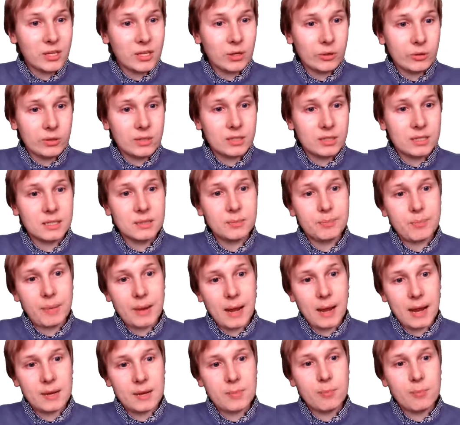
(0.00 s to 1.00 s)
you need to
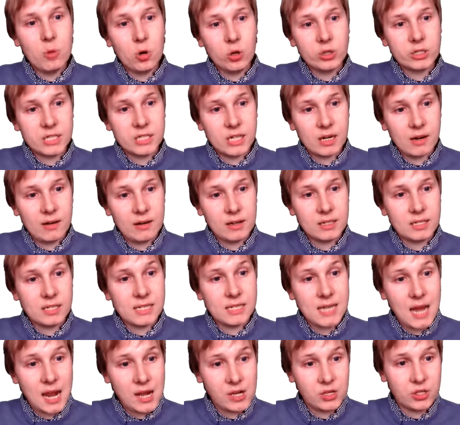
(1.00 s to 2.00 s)
pay more serious
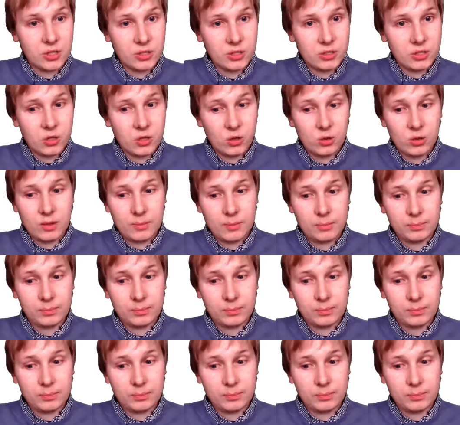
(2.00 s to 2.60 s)
attention to them.